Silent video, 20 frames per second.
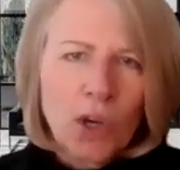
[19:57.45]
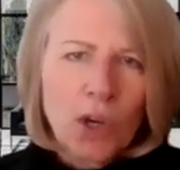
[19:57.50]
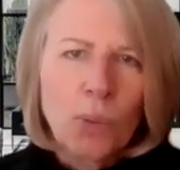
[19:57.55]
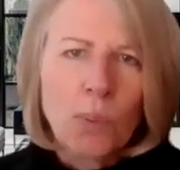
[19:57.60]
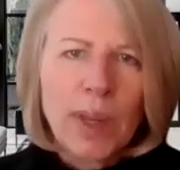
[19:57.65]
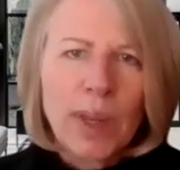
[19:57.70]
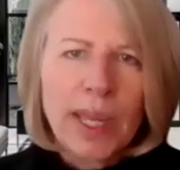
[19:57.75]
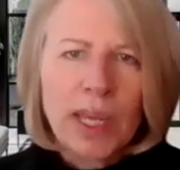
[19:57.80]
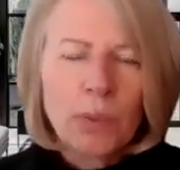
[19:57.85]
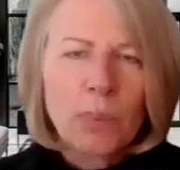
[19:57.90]

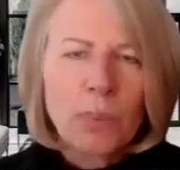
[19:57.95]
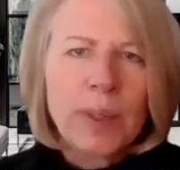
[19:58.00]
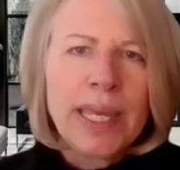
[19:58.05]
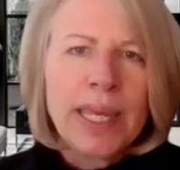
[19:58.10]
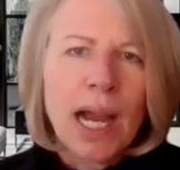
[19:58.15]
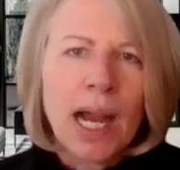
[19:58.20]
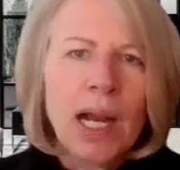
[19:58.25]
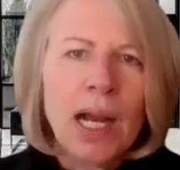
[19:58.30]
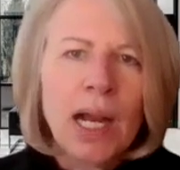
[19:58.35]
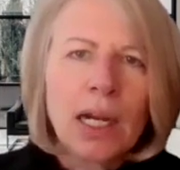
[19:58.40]
where
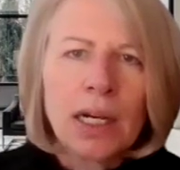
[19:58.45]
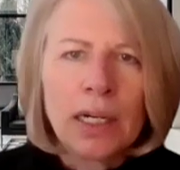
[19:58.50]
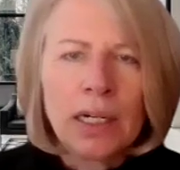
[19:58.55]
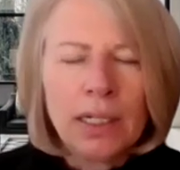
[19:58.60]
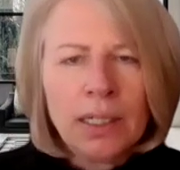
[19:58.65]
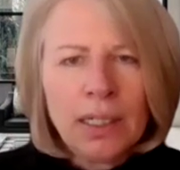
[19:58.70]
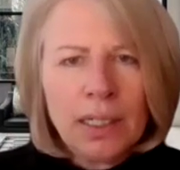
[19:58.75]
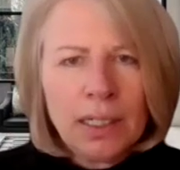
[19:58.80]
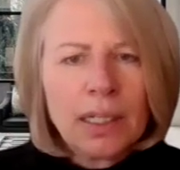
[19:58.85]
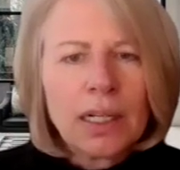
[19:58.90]
we
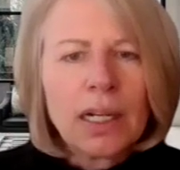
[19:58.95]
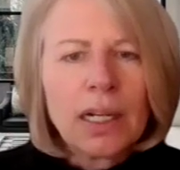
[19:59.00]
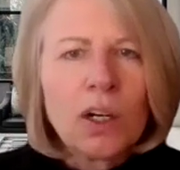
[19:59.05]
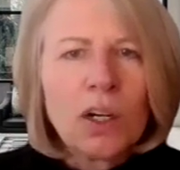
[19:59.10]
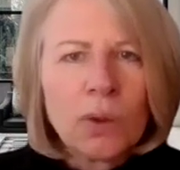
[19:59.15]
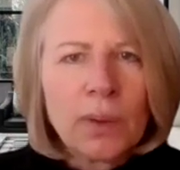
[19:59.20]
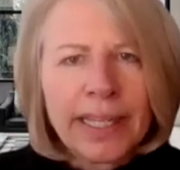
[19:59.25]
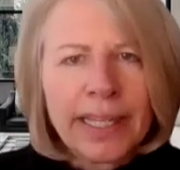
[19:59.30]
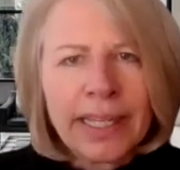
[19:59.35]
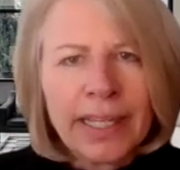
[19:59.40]
are
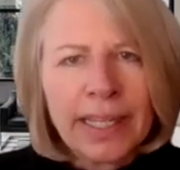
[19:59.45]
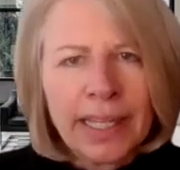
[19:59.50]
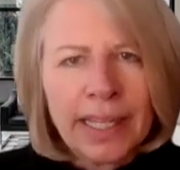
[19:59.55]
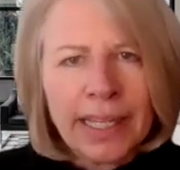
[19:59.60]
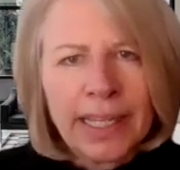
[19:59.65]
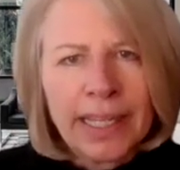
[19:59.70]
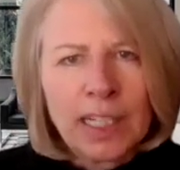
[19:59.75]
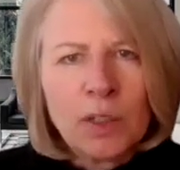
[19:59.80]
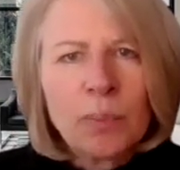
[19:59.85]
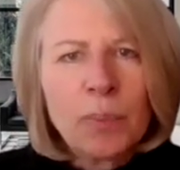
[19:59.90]
going
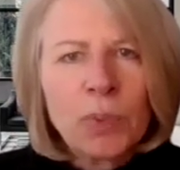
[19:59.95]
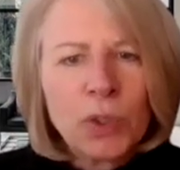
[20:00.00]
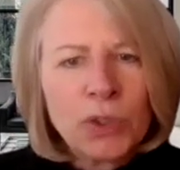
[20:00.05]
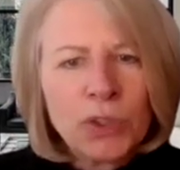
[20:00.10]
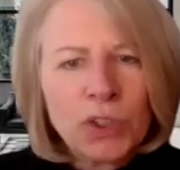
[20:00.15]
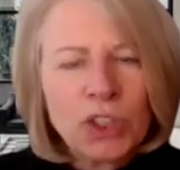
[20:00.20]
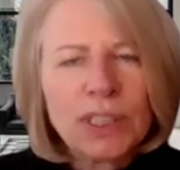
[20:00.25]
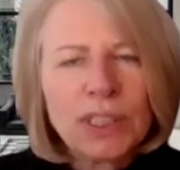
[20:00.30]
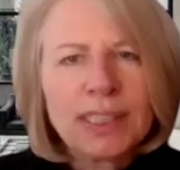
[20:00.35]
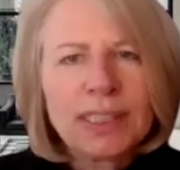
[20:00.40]
and
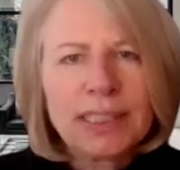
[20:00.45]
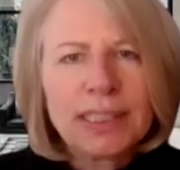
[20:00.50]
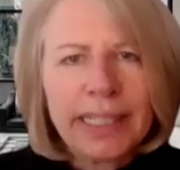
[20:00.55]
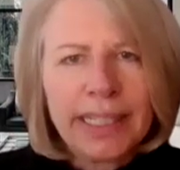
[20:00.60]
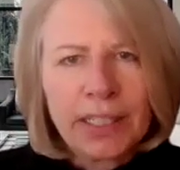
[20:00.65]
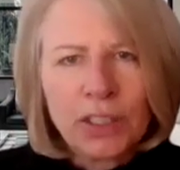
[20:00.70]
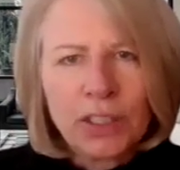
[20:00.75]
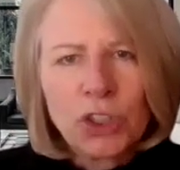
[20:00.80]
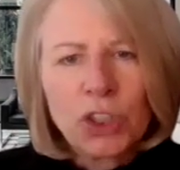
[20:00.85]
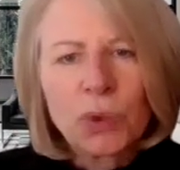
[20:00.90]

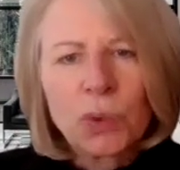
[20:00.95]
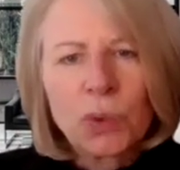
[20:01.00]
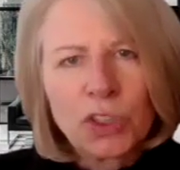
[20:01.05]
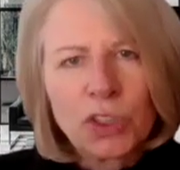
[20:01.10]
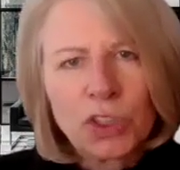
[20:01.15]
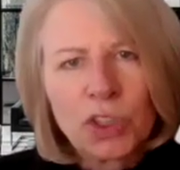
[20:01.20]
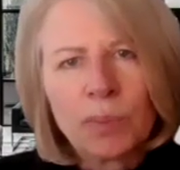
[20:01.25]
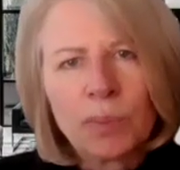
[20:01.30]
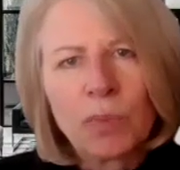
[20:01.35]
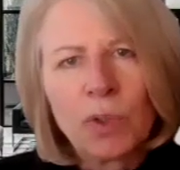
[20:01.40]
purchasing
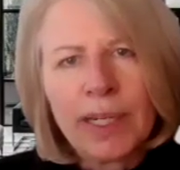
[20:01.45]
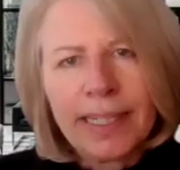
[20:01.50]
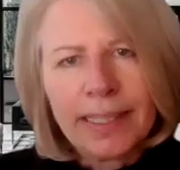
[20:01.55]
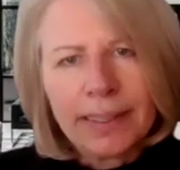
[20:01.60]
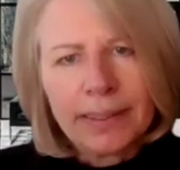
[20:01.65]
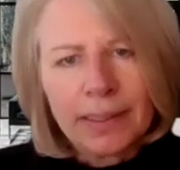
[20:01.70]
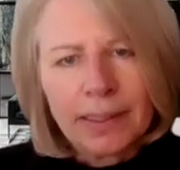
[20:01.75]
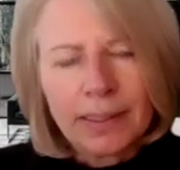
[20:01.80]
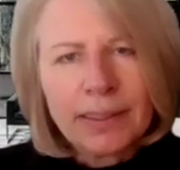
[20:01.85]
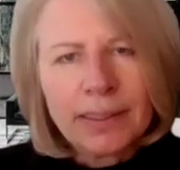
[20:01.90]
short-term
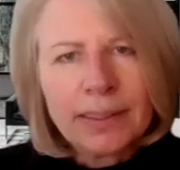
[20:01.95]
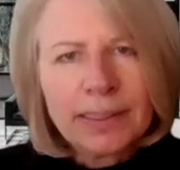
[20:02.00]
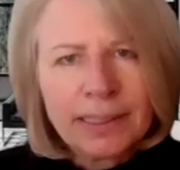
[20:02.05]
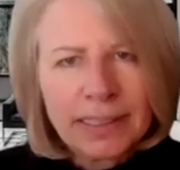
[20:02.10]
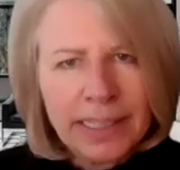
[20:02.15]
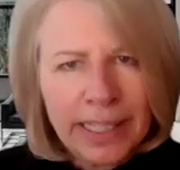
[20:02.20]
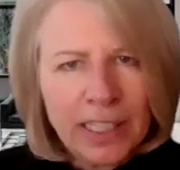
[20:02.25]
rentals.